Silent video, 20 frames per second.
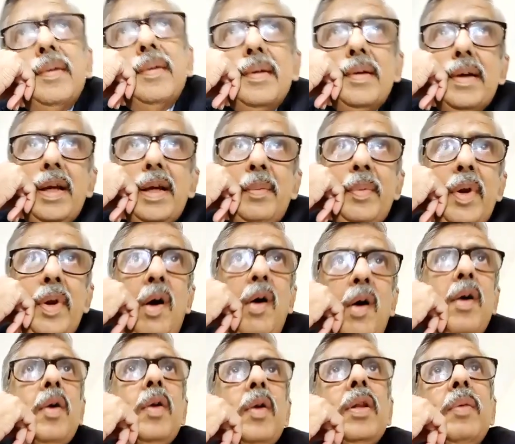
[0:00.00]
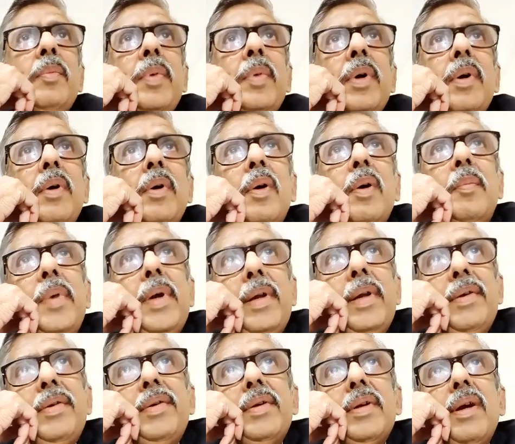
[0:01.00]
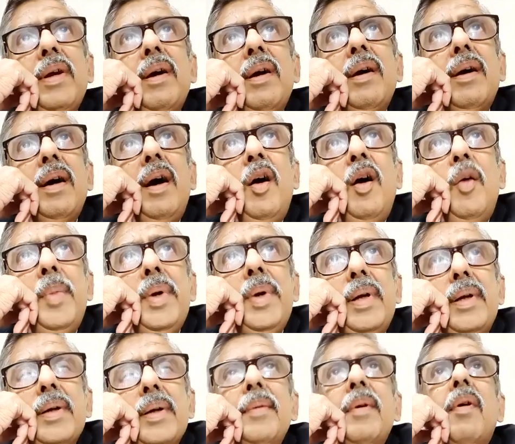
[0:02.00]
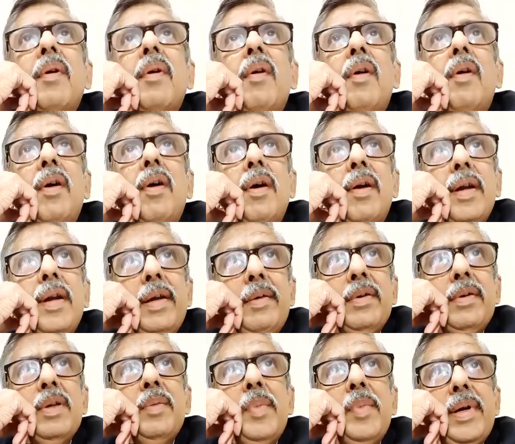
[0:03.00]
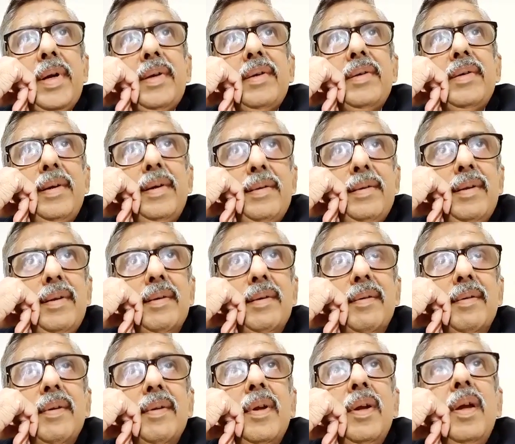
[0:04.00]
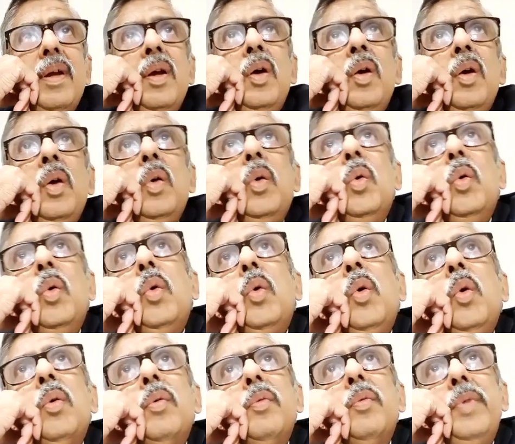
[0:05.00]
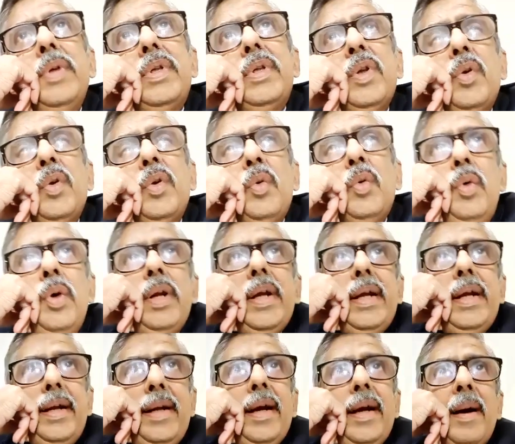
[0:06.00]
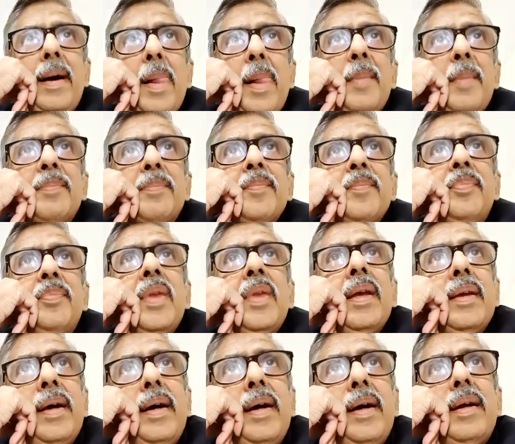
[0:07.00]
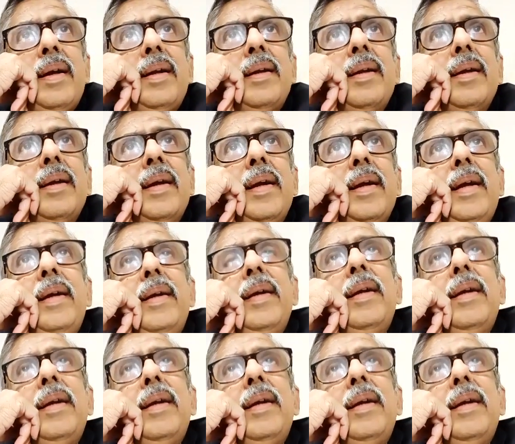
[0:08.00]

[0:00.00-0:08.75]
he belonged to the British government or he was a British citizen, which ruled India, yet he did